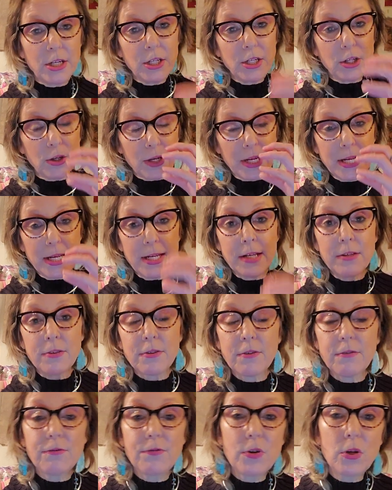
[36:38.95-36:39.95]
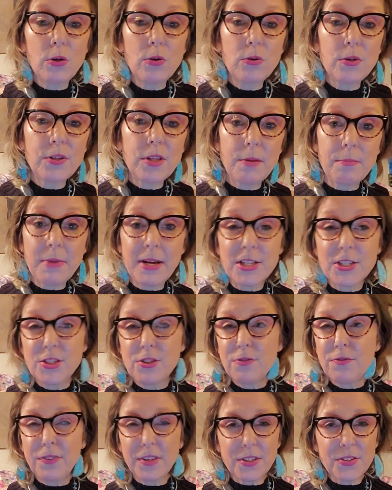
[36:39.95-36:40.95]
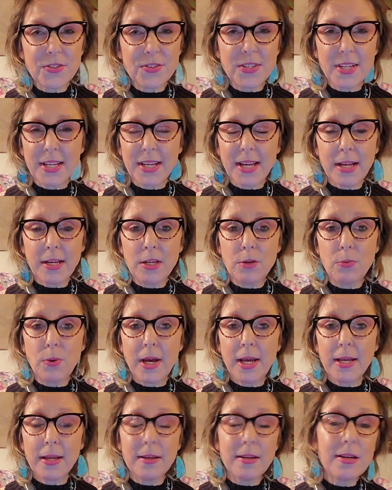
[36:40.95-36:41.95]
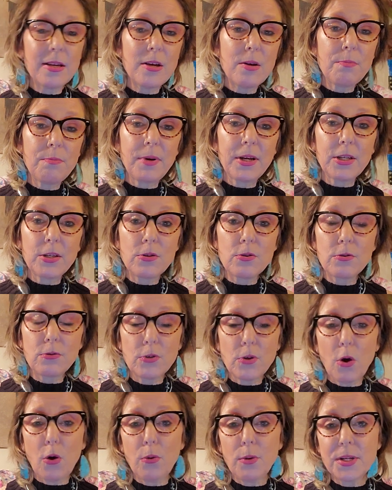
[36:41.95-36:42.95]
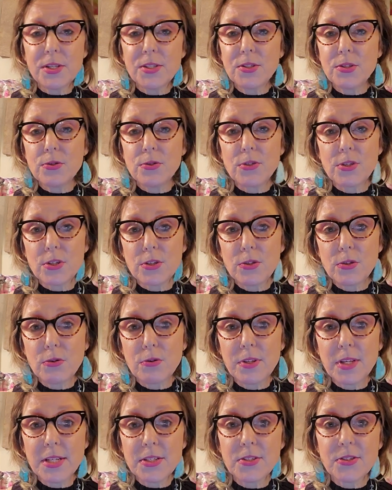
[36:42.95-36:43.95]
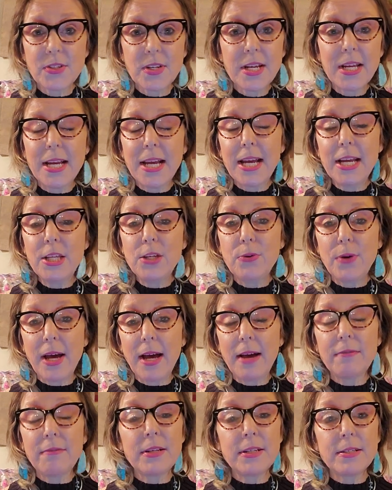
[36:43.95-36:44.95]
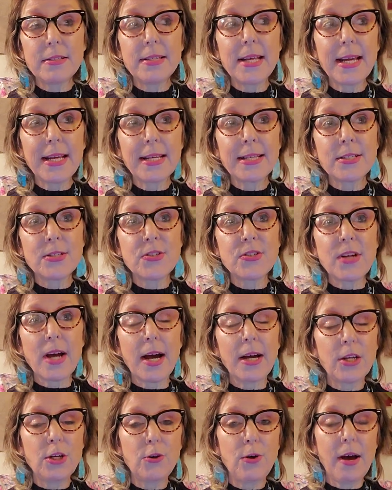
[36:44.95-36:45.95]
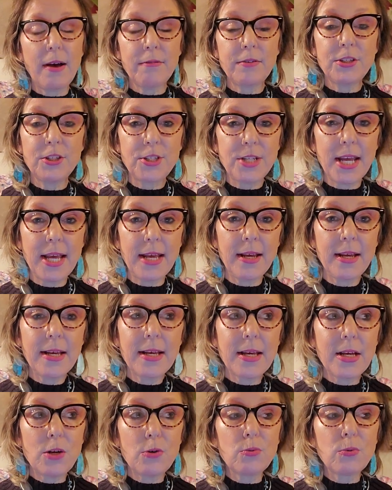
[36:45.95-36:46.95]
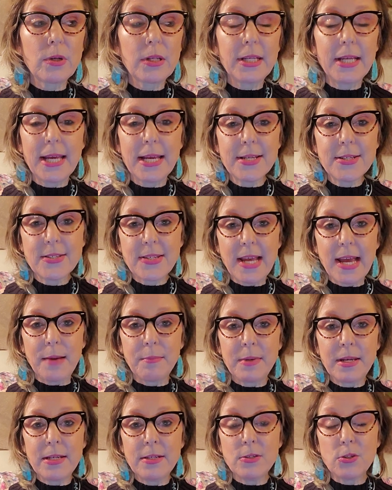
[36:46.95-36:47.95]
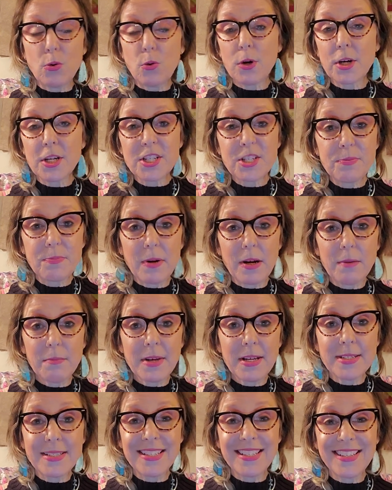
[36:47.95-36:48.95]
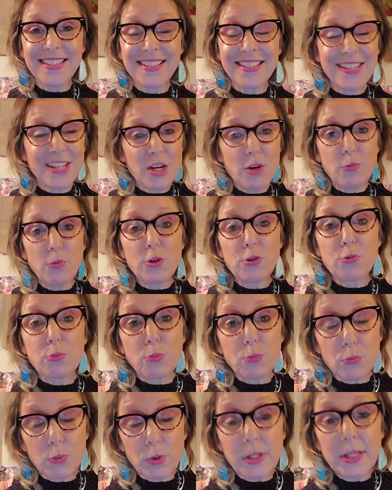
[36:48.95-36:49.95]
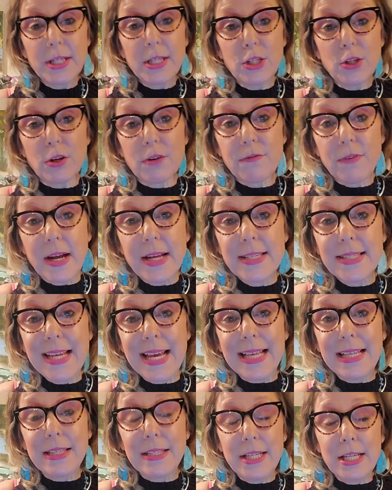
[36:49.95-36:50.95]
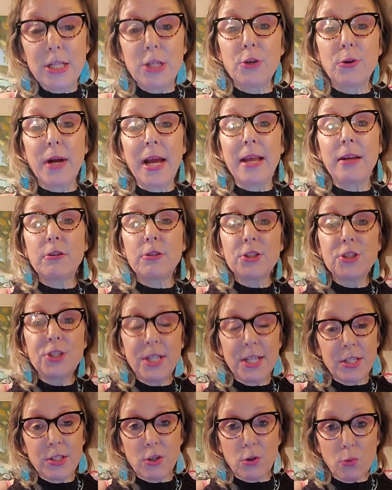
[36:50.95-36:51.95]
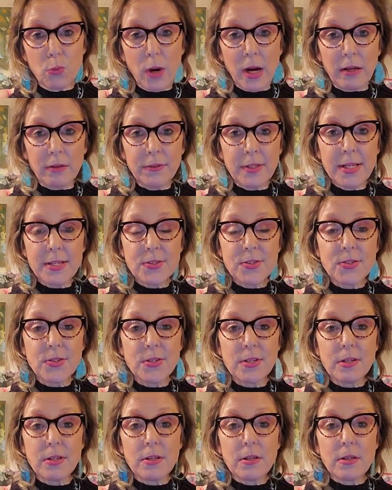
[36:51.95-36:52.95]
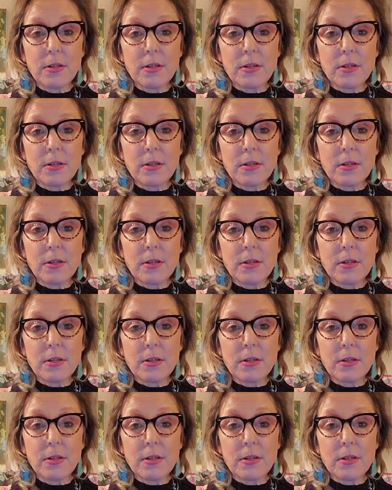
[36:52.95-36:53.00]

You're eating the food that makes you feel sick anyway, but you always used to do this and you haven't taken stock, you haven't really examined or experimented with really your vitality, your energy, and your wellness.